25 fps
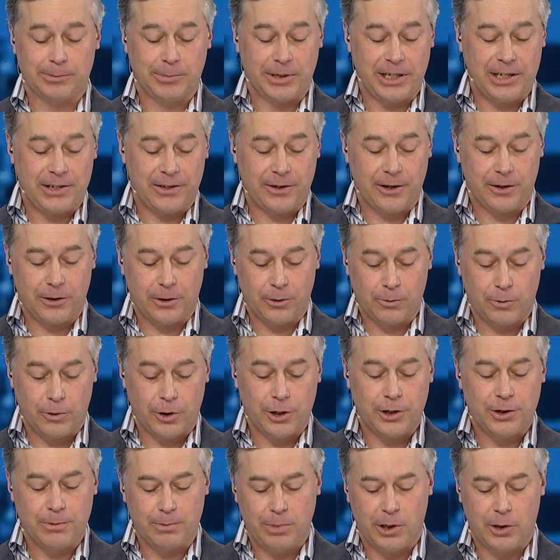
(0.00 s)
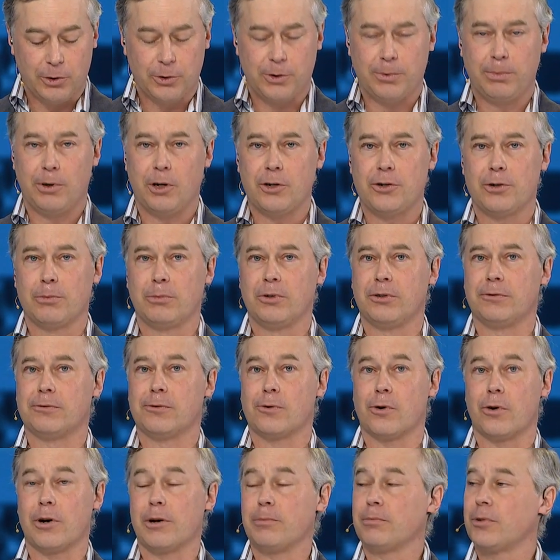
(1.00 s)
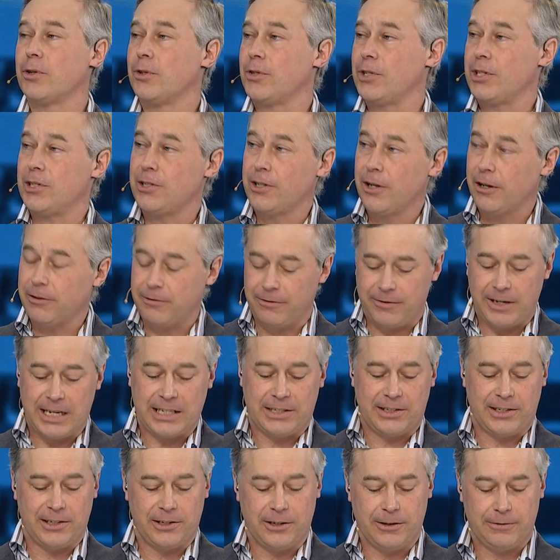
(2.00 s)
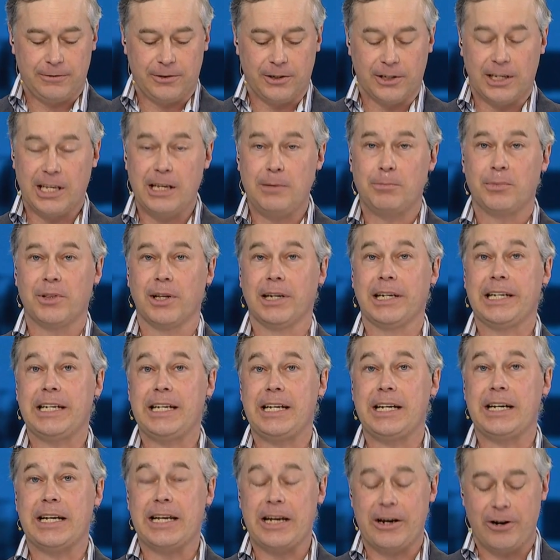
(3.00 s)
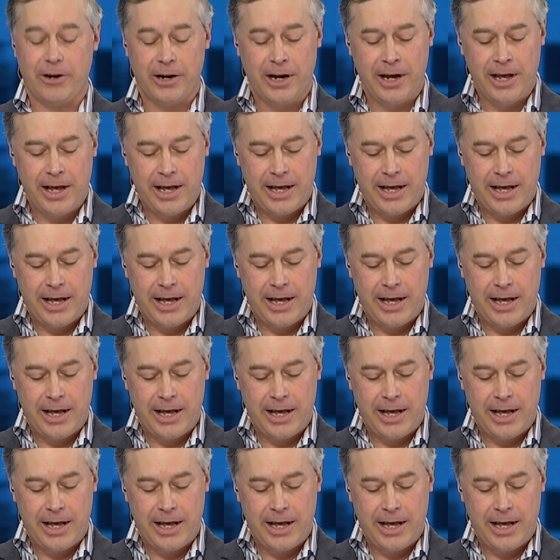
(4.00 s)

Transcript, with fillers: But he's got the worst post possible for him because he's not fast enough to keep the lead here,